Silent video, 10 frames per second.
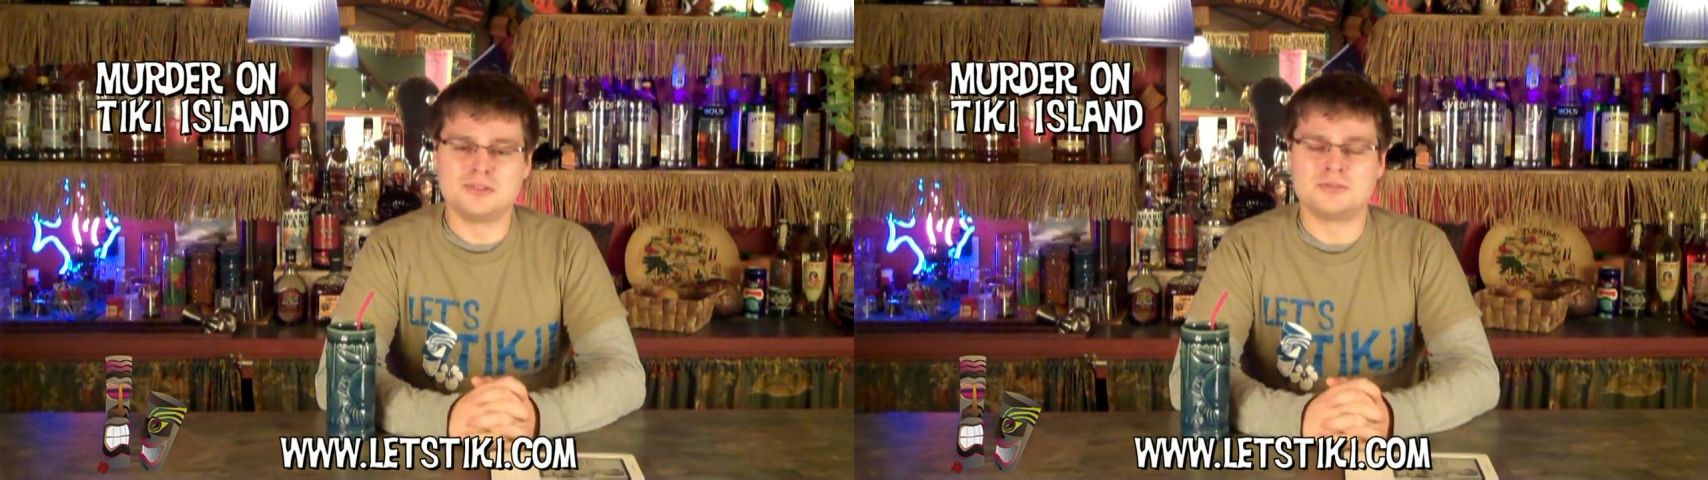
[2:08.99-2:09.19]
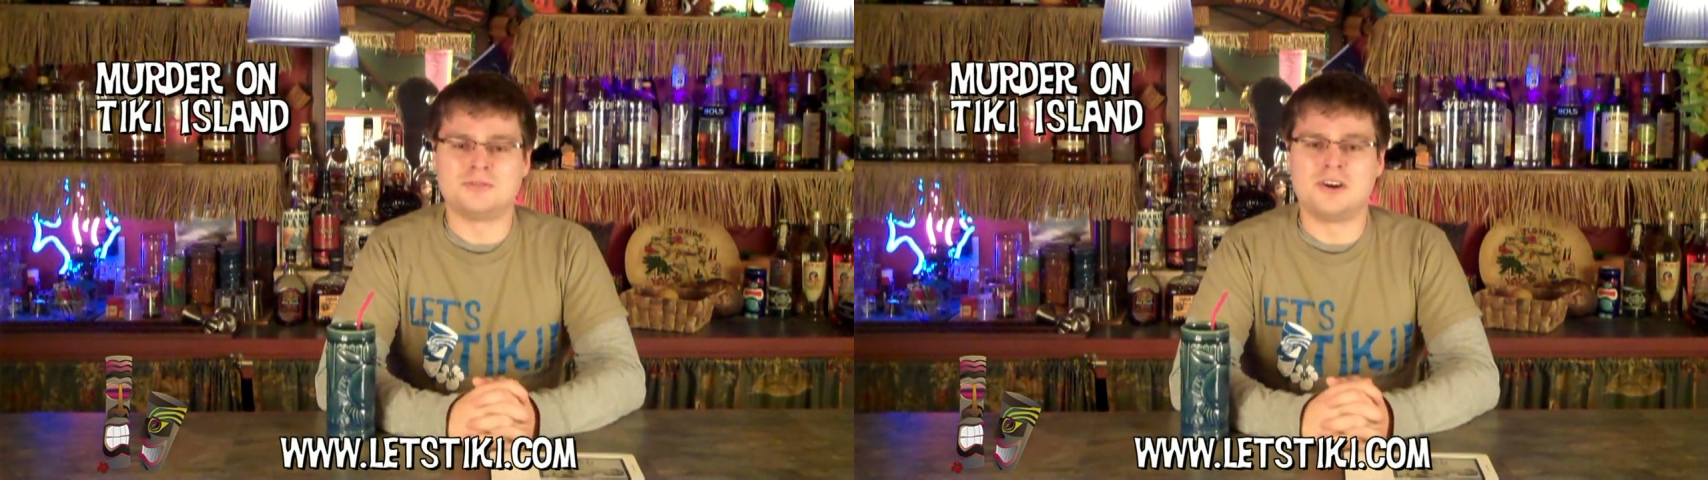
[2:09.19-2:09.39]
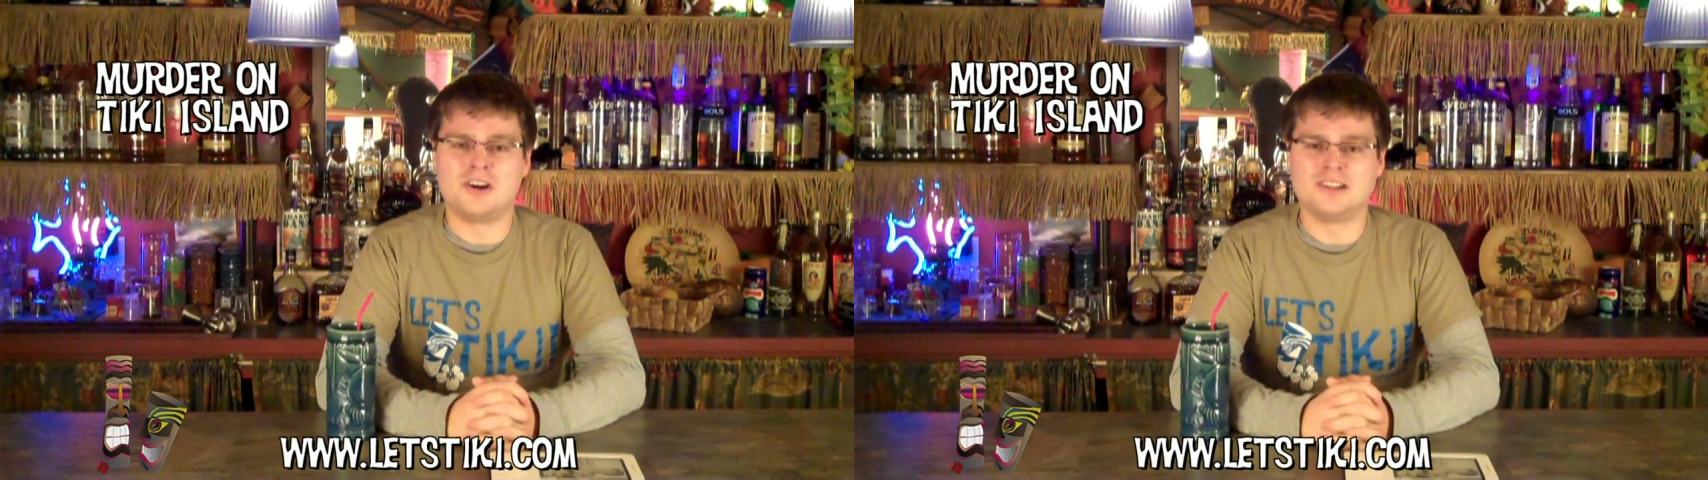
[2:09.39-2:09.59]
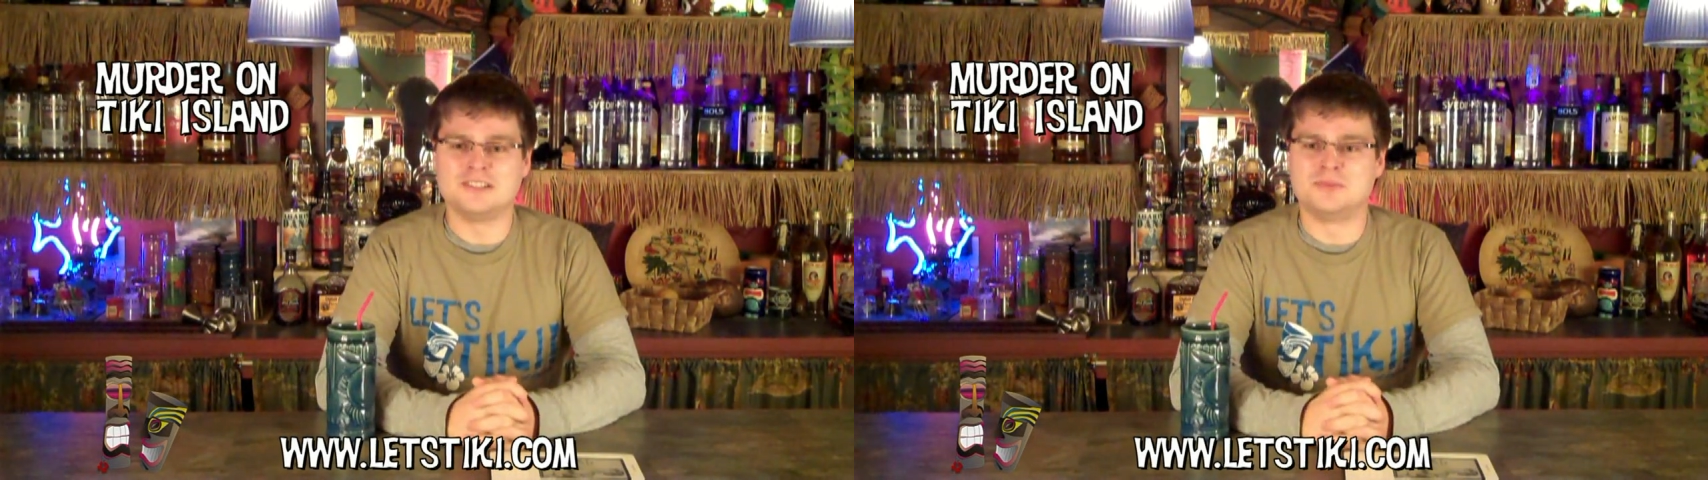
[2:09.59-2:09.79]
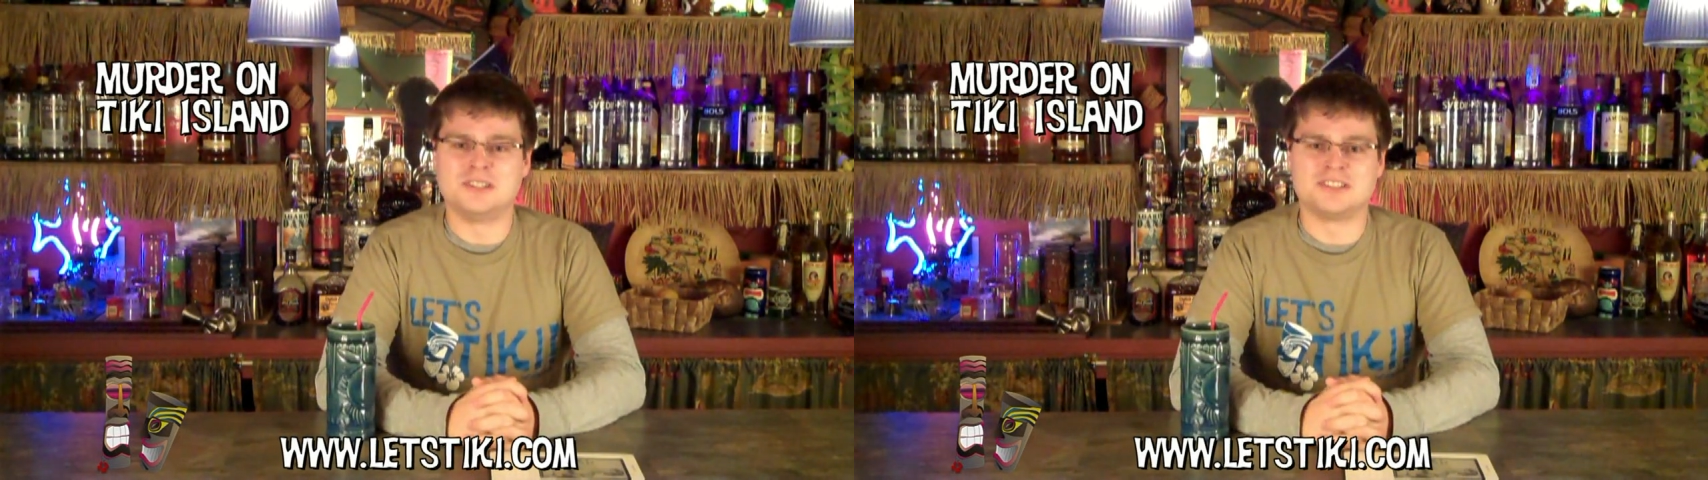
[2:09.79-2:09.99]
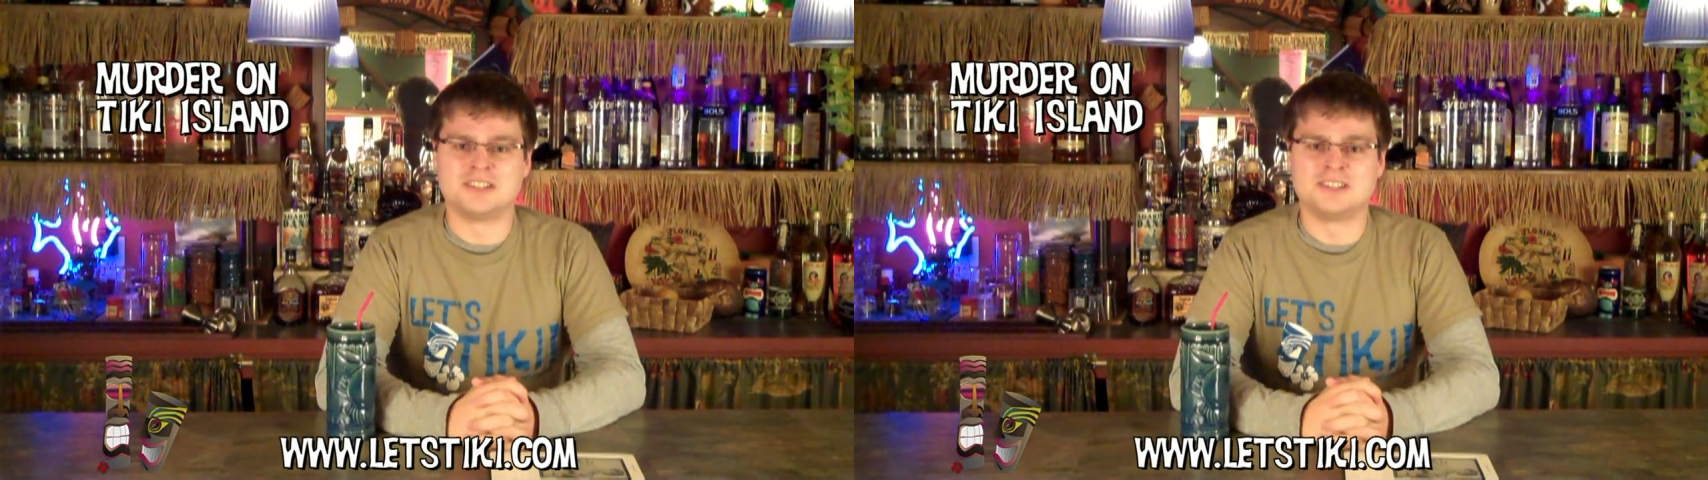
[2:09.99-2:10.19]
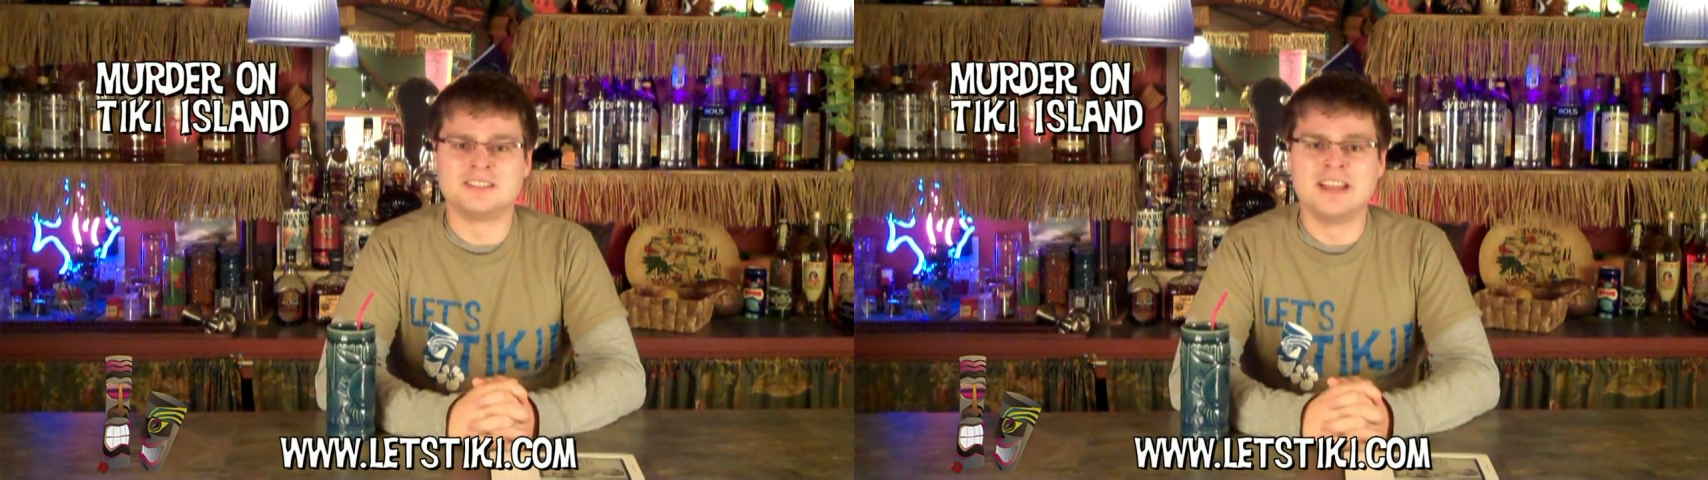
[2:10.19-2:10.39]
fall and winter